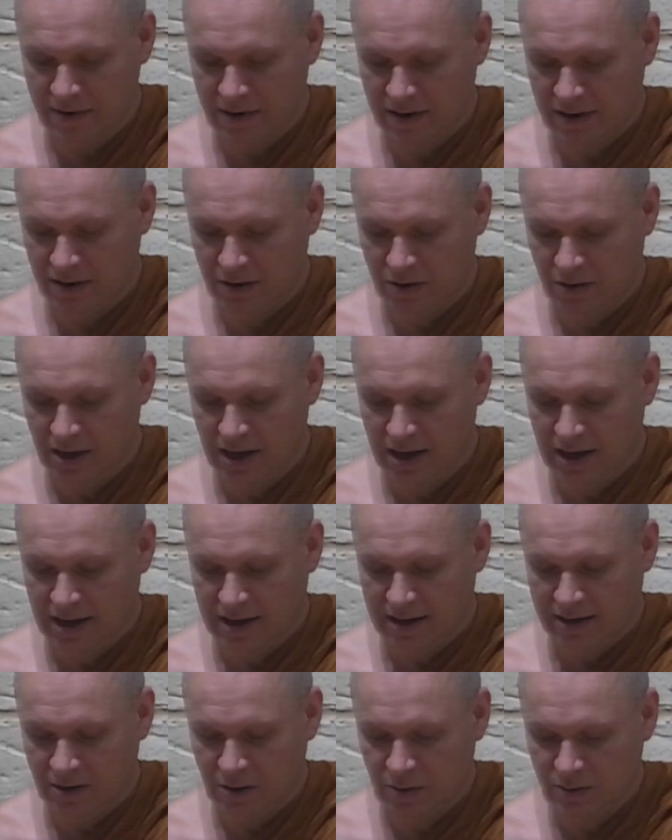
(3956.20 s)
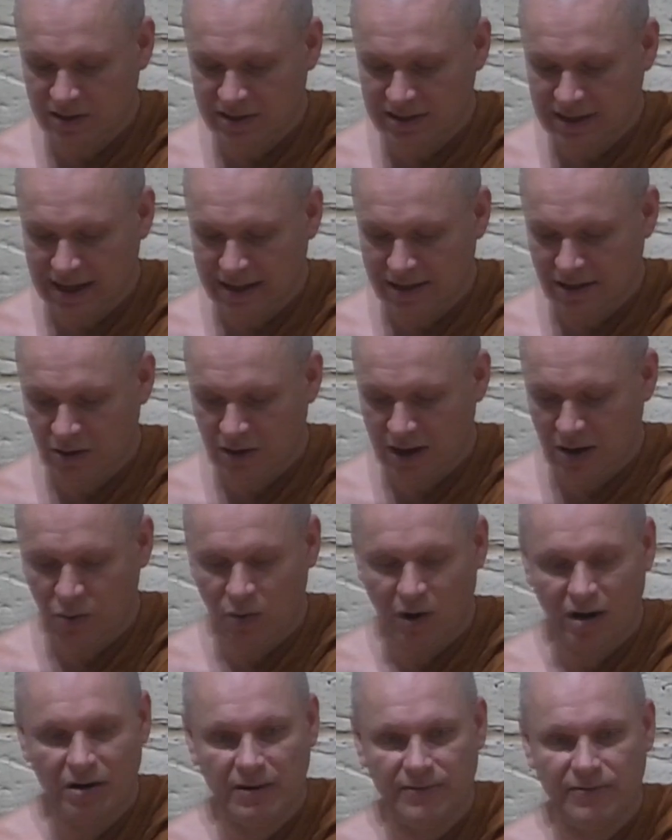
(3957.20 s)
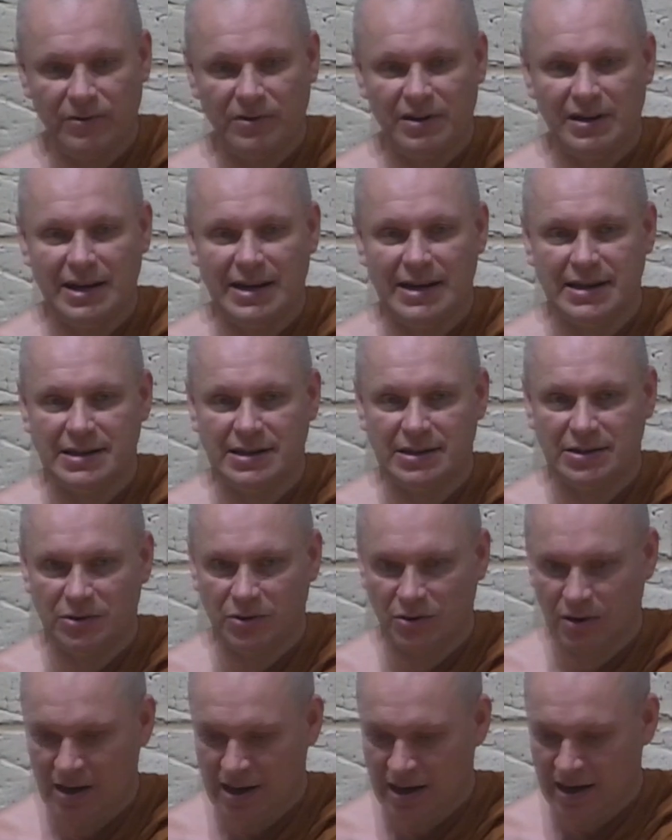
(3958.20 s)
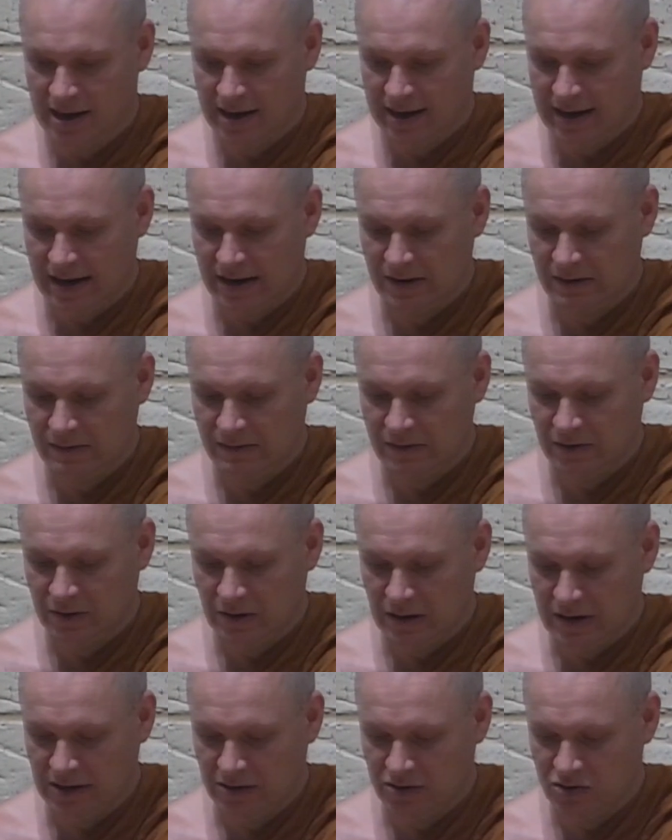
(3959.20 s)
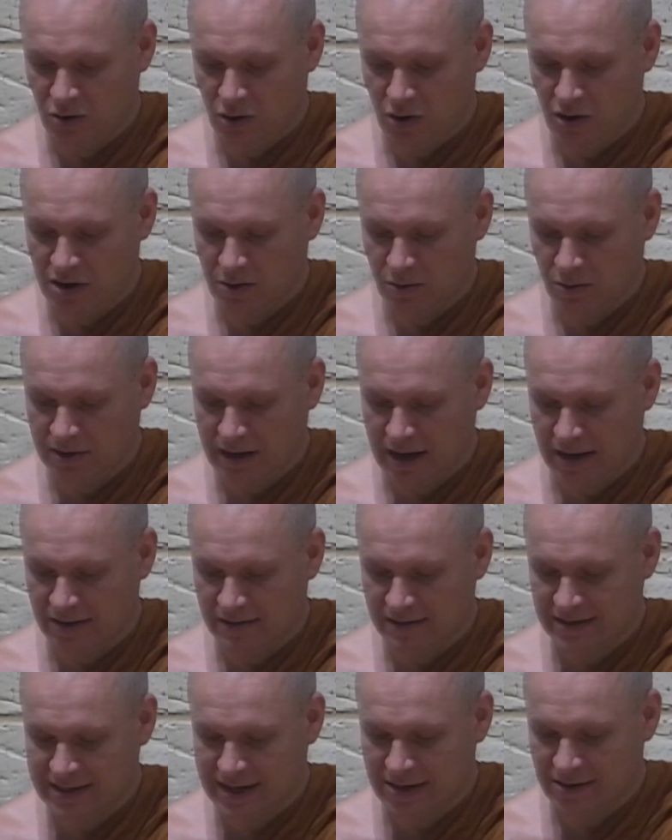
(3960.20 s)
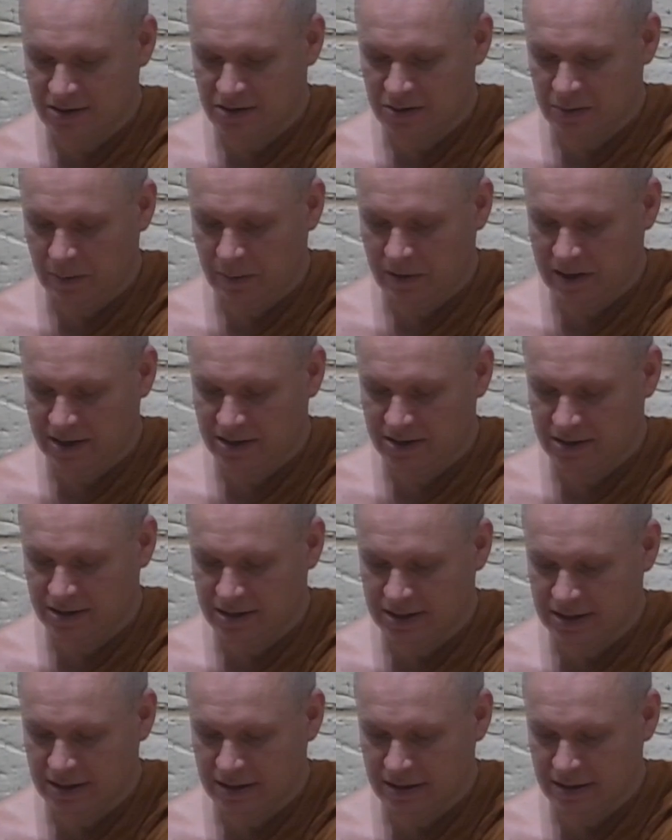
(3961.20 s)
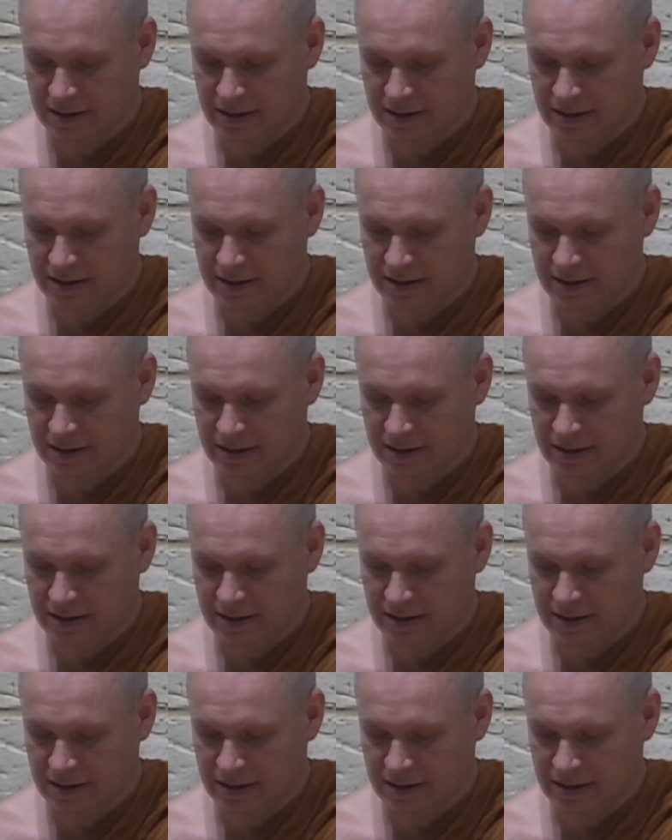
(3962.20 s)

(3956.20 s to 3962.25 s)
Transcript: you, and always telling you how wonderful it is to kind of enjoy all kinds of sensual pleasures.